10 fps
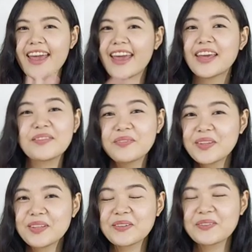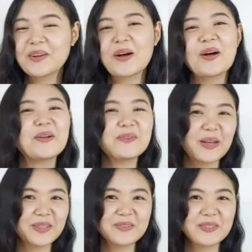Hey beautiful,
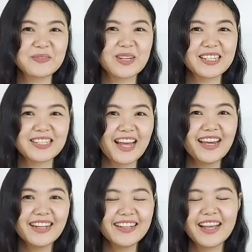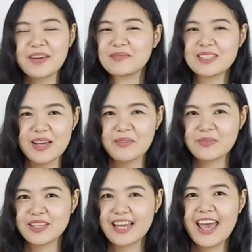welcome to my channel. I'm
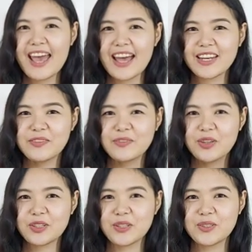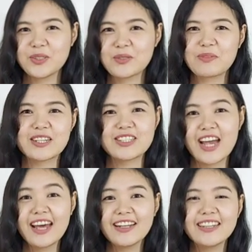Steffy, and if you're new to my
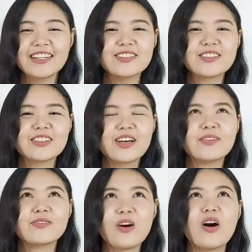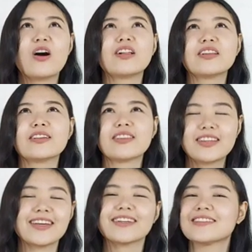channel and you love all
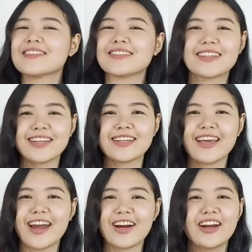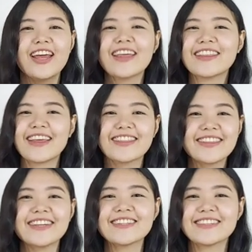things skincare, then
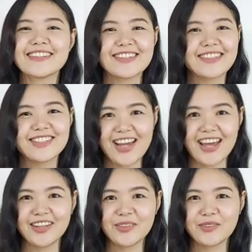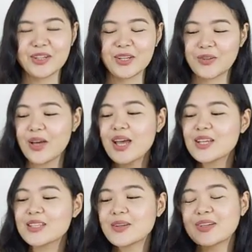this is the channel for you.
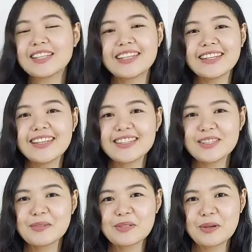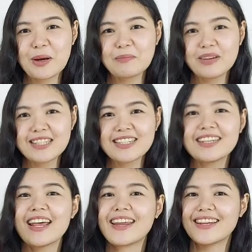So click that subscribe
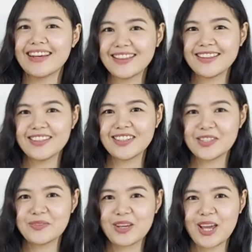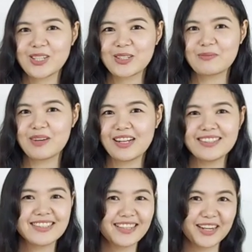button and hit the notification
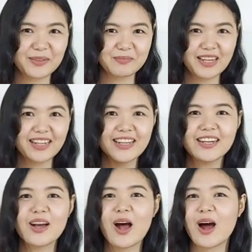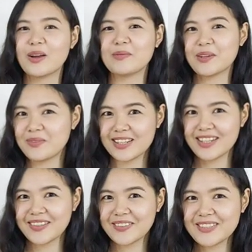bell to get updated on my
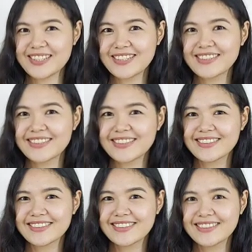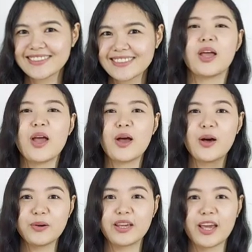videos.
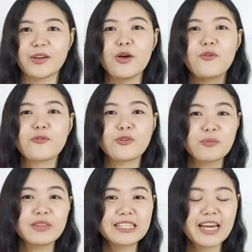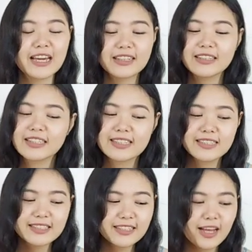Okay, from the title
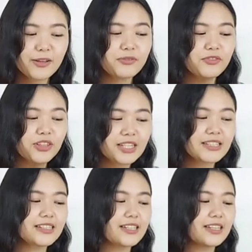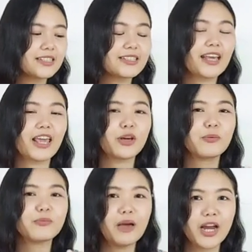itself, this is a
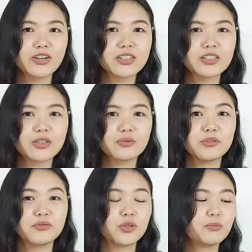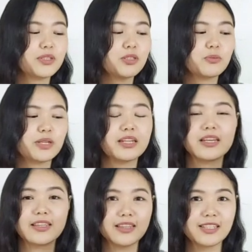comparison review
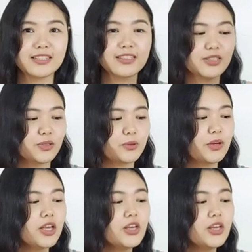between these two.